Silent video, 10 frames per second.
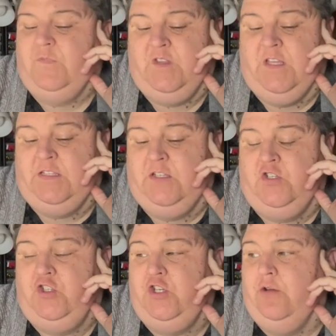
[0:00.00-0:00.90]
This
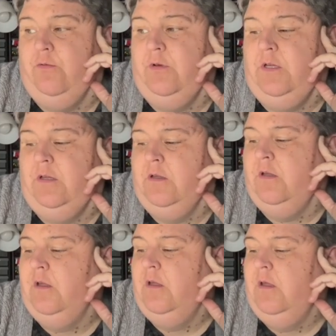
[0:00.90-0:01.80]
is June.
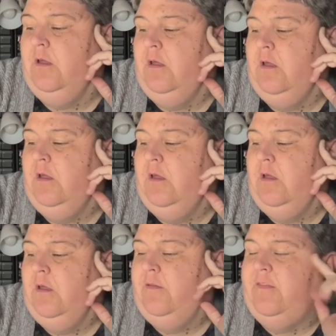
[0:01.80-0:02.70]

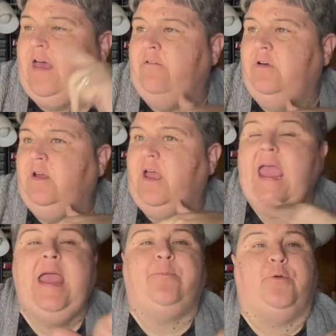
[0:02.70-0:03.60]
That was
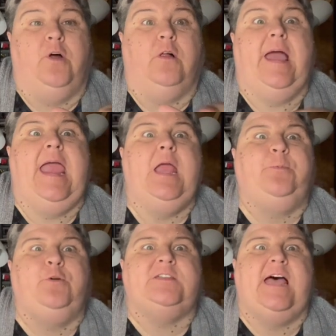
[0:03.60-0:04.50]
April.
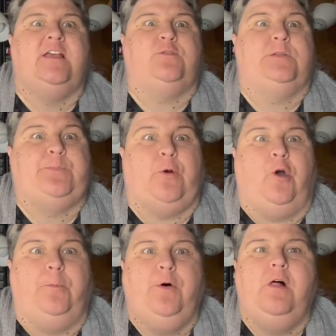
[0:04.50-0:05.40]
April's house was
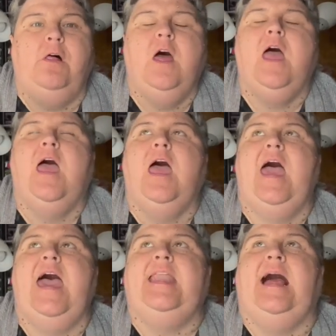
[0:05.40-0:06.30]
purple
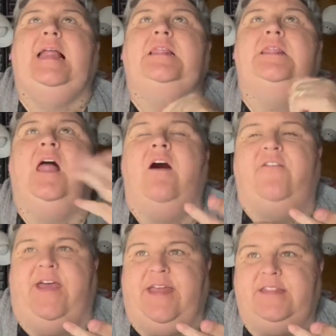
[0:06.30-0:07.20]
and I
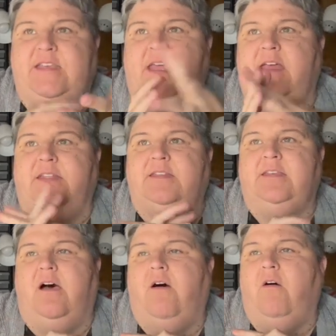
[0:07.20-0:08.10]
love it. And
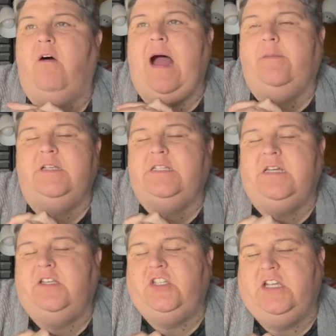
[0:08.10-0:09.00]
so I'm just
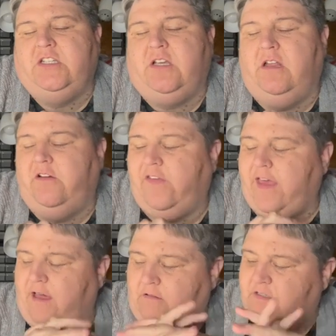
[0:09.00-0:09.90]
going to change the color of the
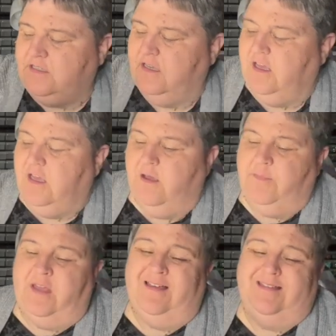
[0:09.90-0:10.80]
house
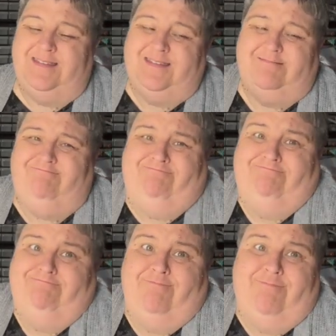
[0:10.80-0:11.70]
because
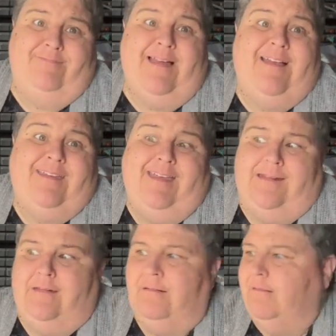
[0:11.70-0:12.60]
I can.